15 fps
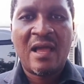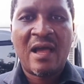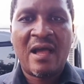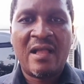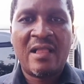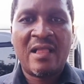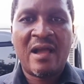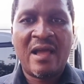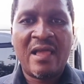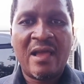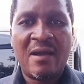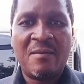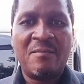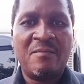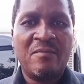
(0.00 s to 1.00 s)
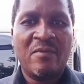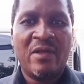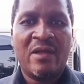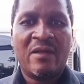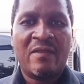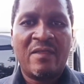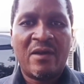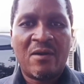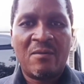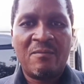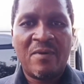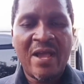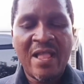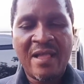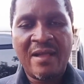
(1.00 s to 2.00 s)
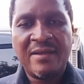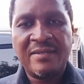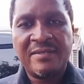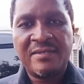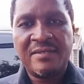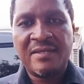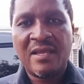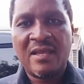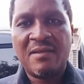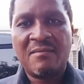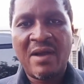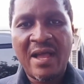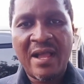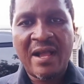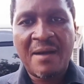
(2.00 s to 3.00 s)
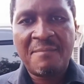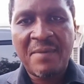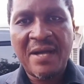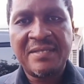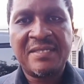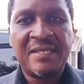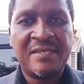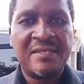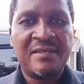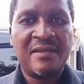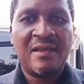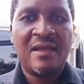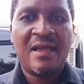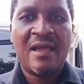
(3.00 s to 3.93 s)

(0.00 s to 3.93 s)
and I am the complainant in my capacity